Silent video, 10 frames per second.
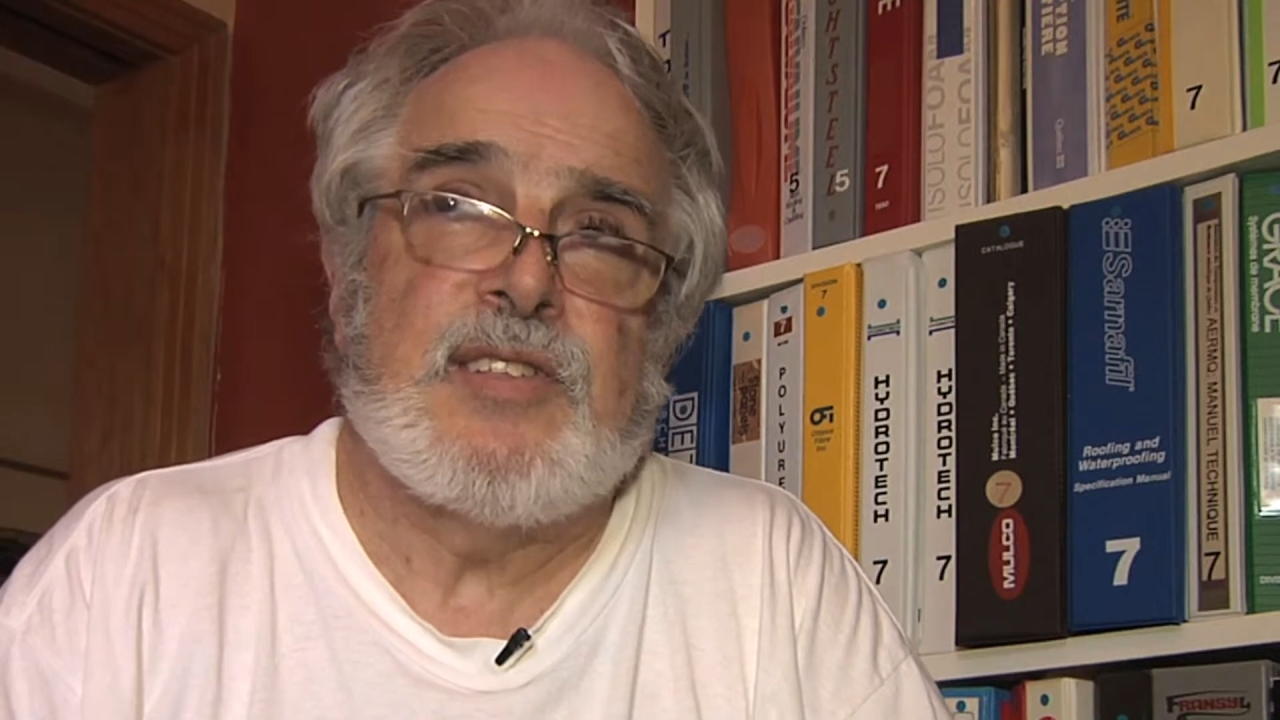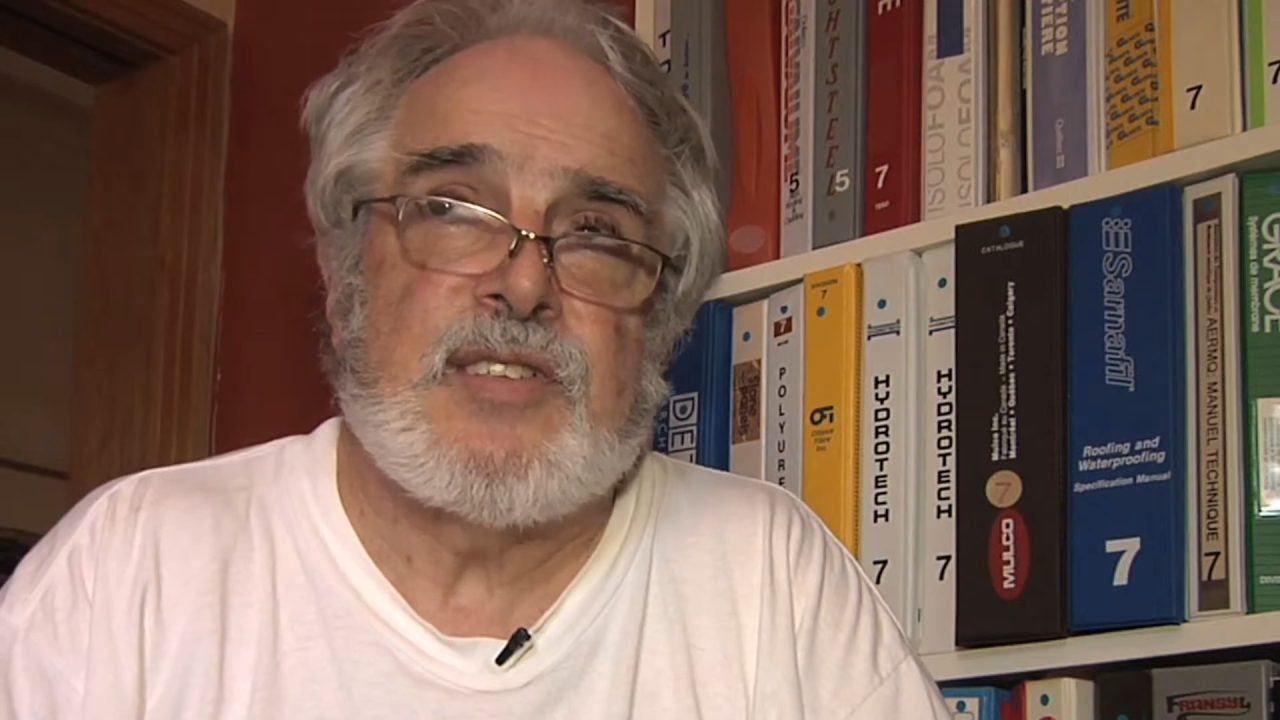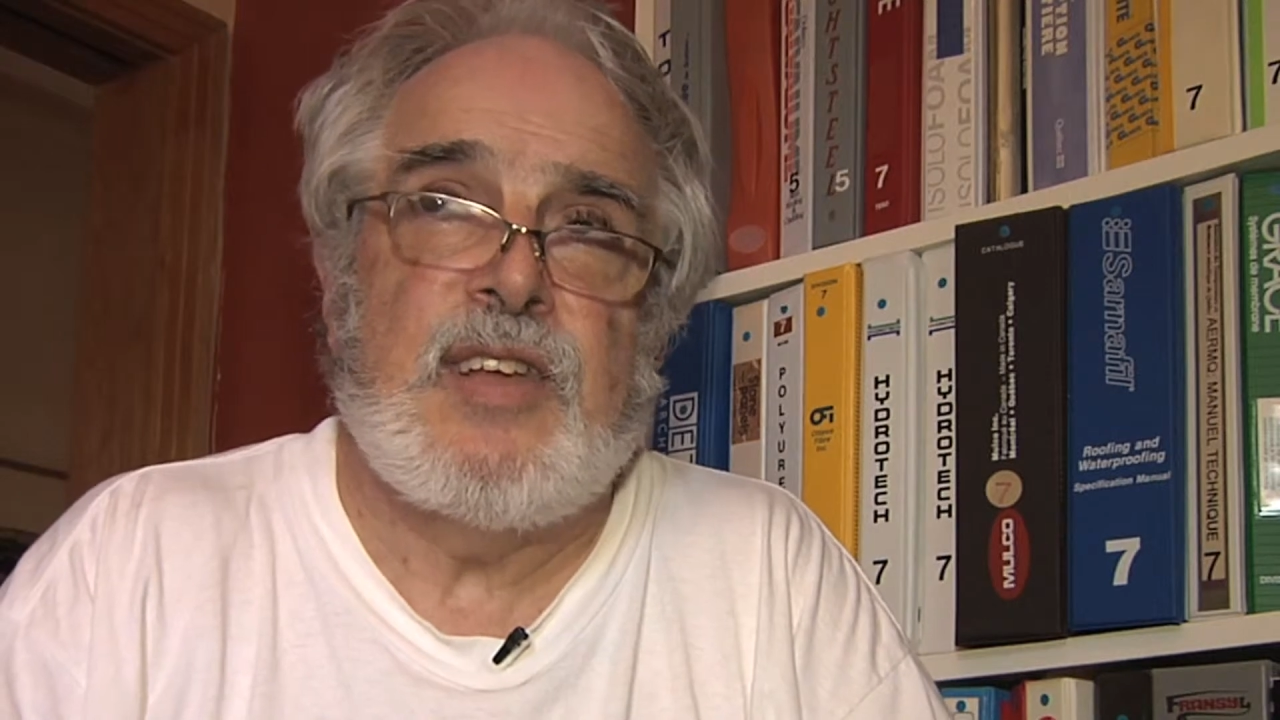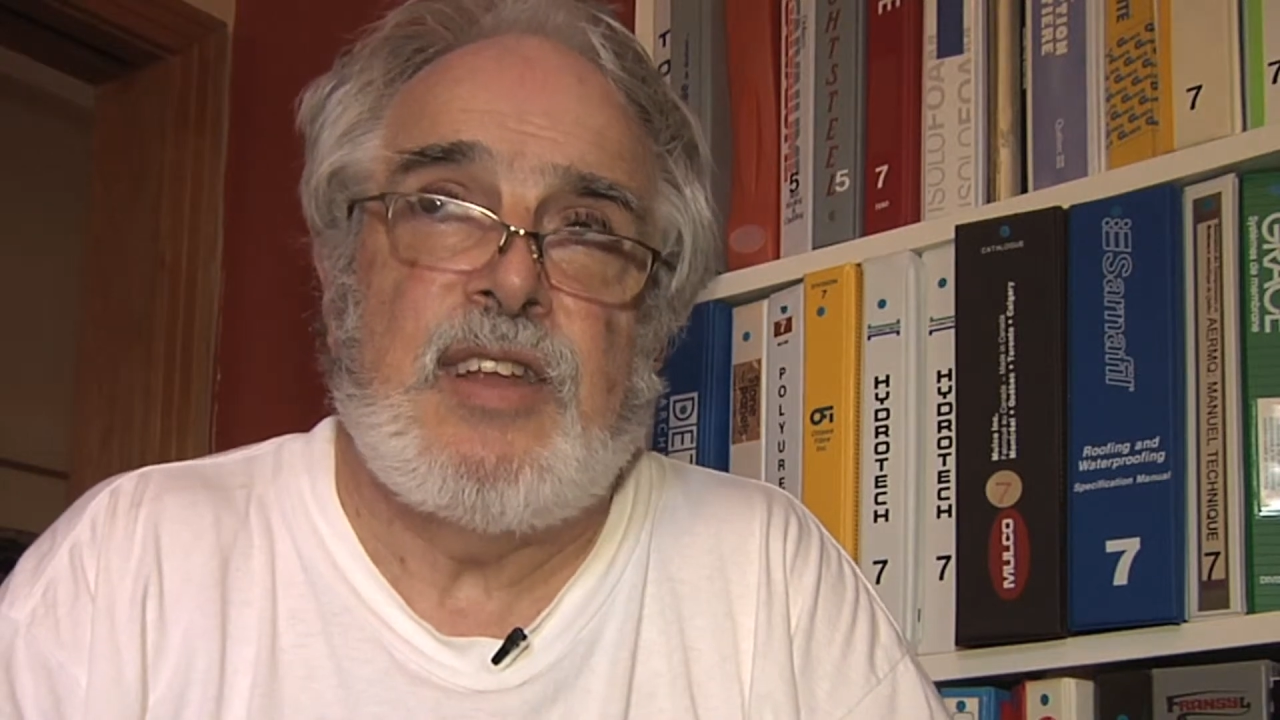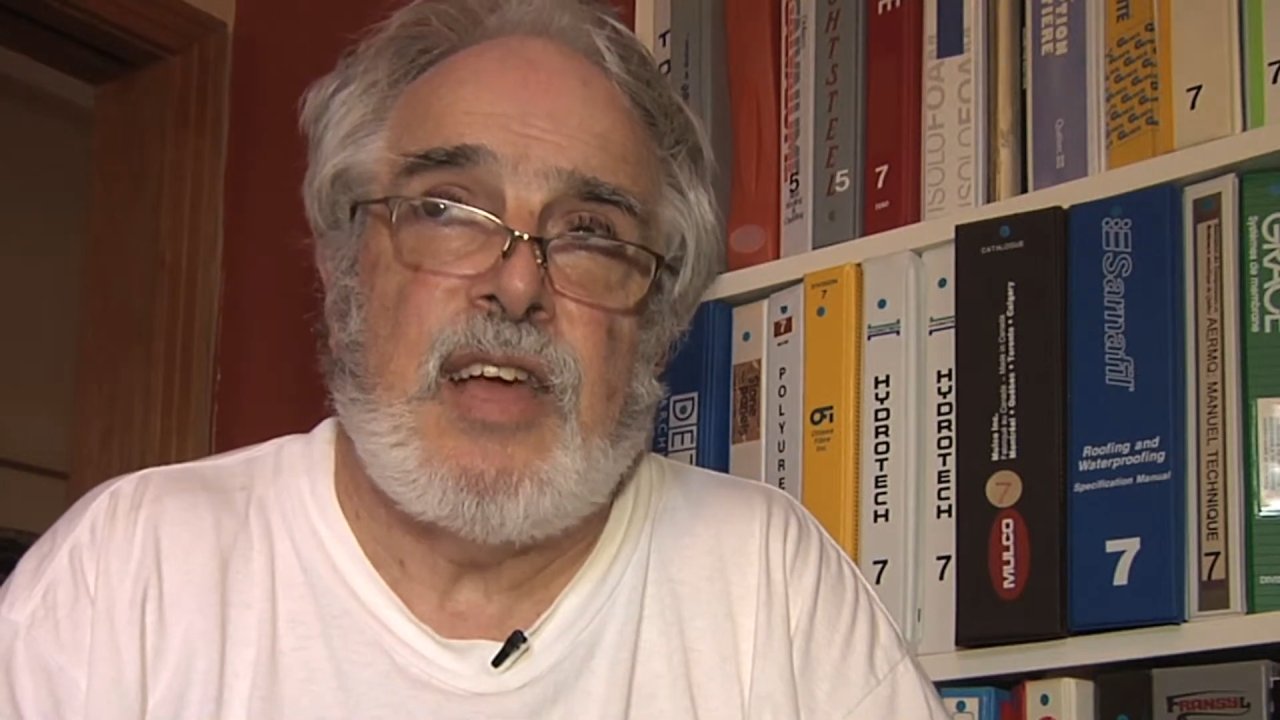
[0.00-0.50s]

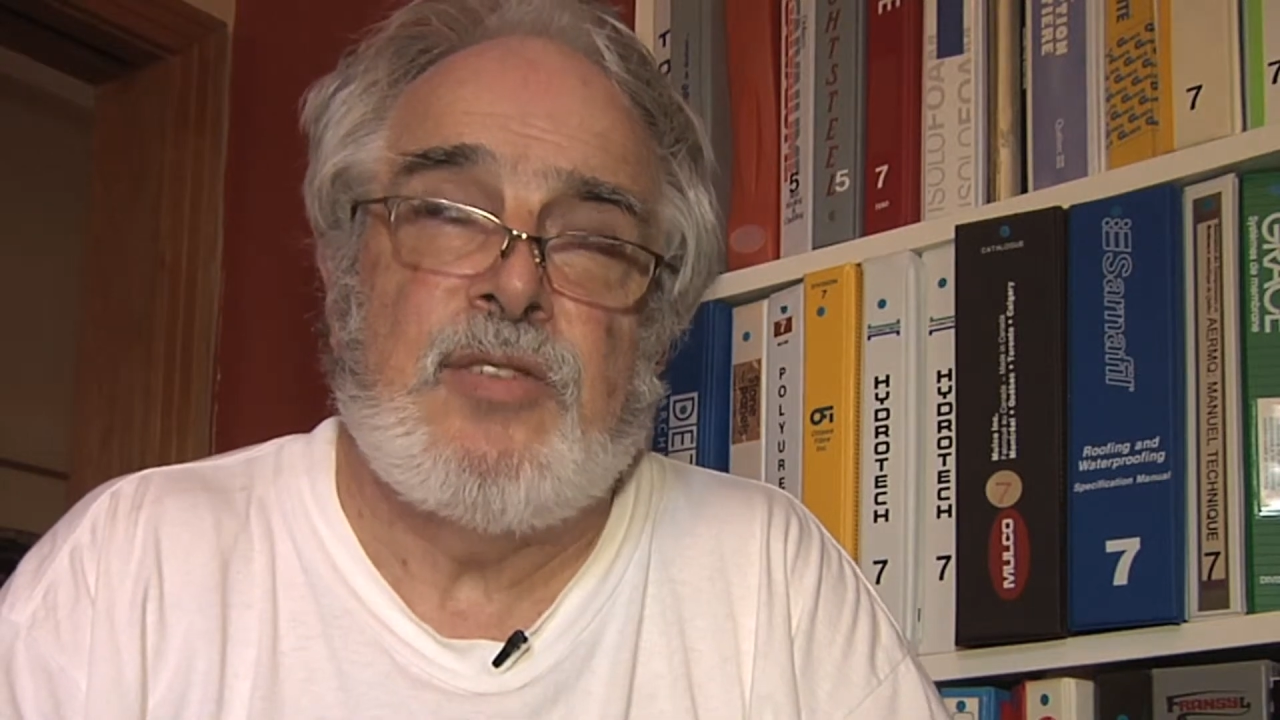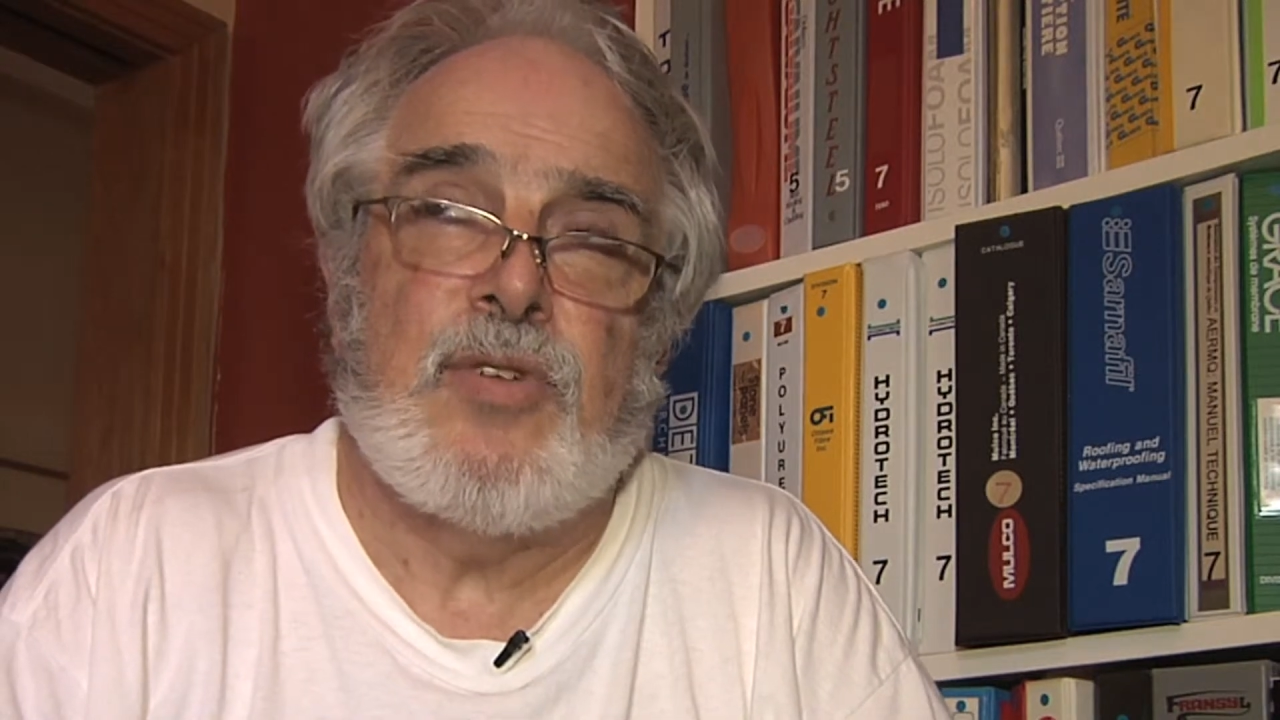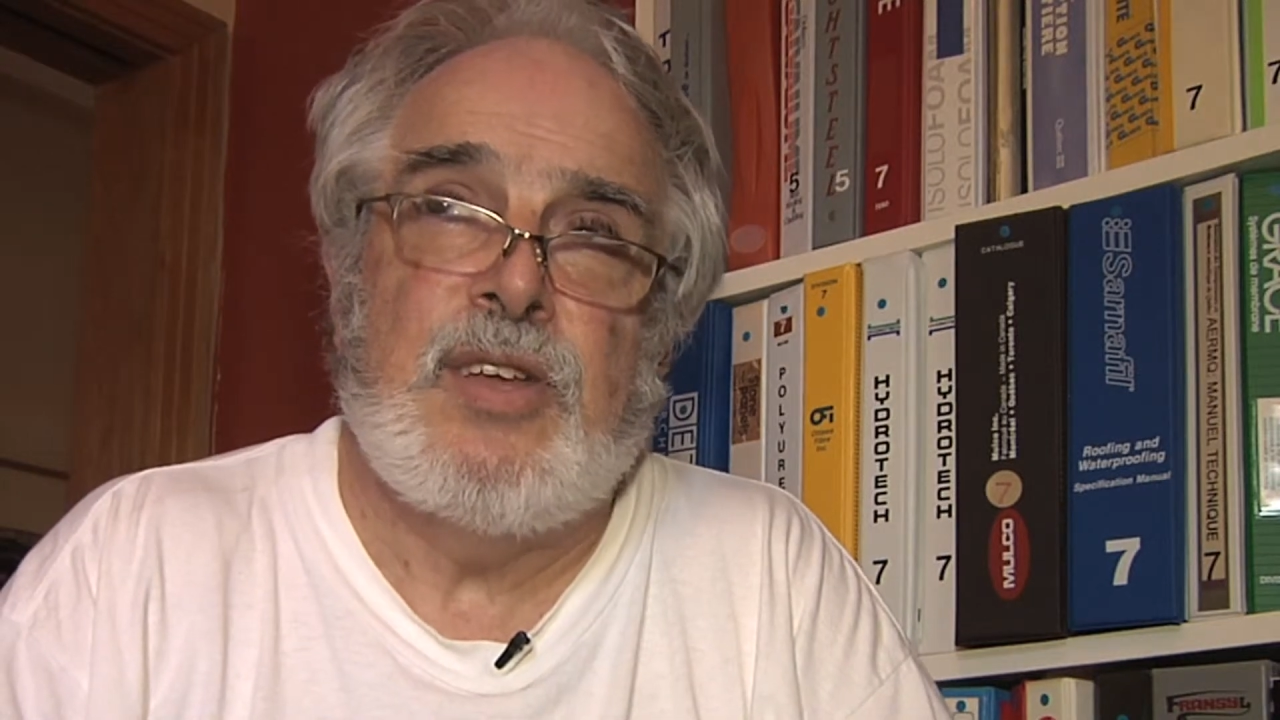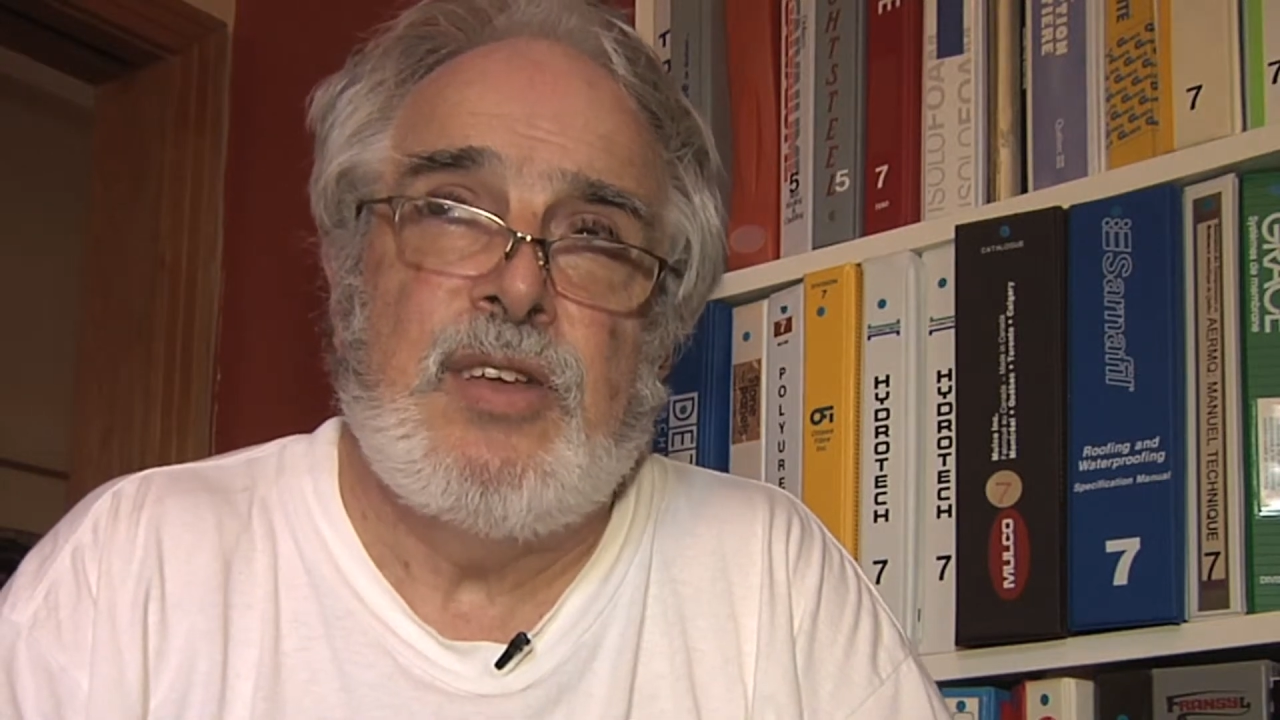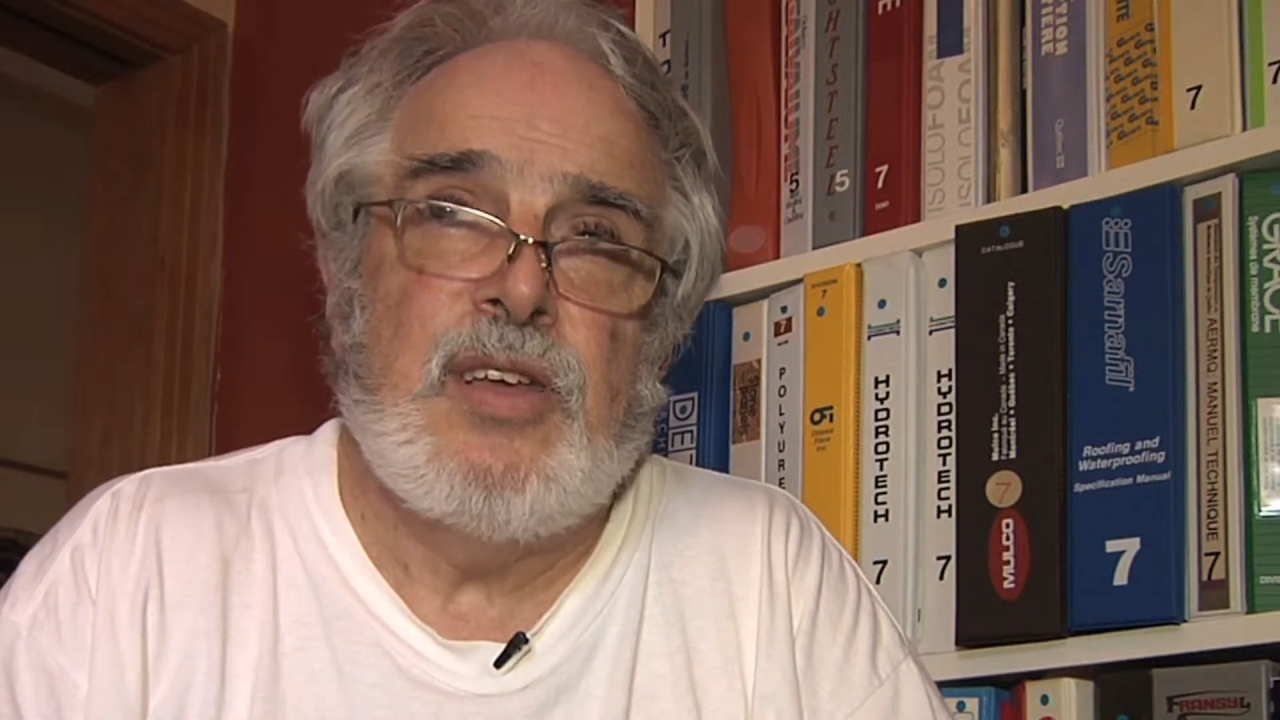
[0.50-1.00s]
Saint-Henri.